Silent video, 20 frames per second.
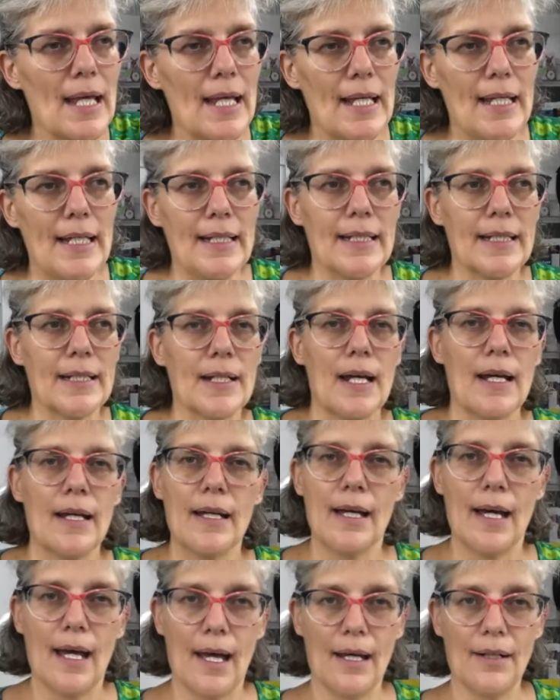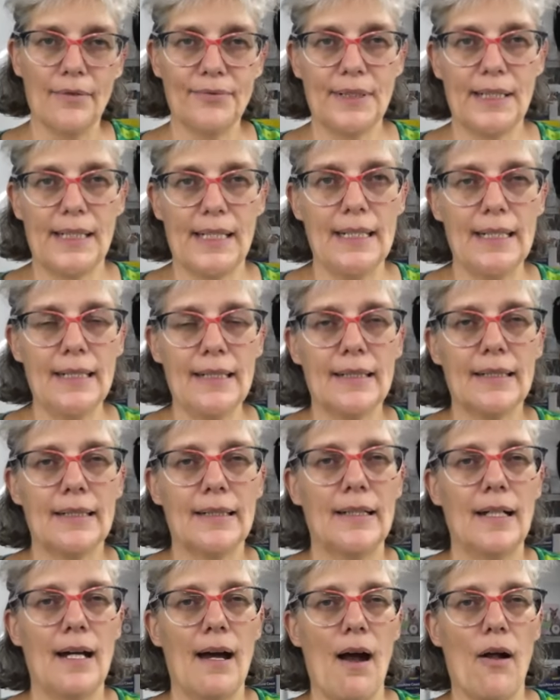and after that
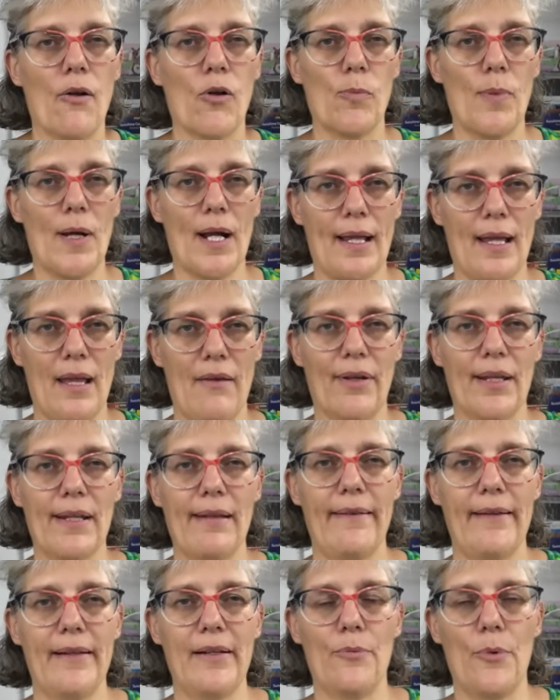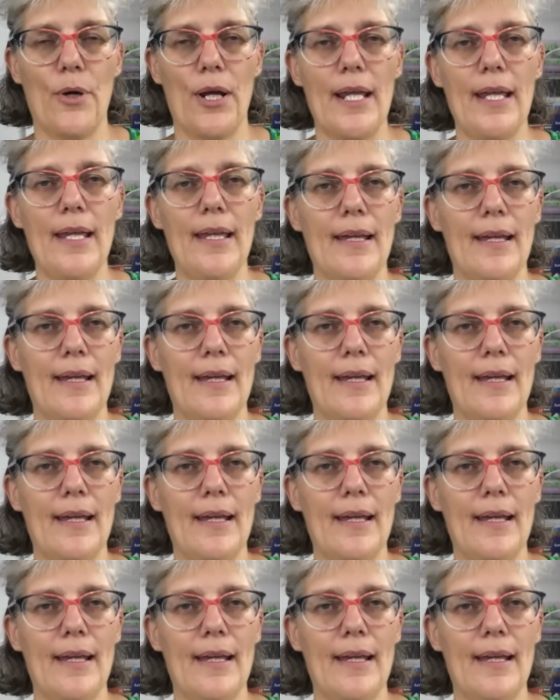I'll pack everything away,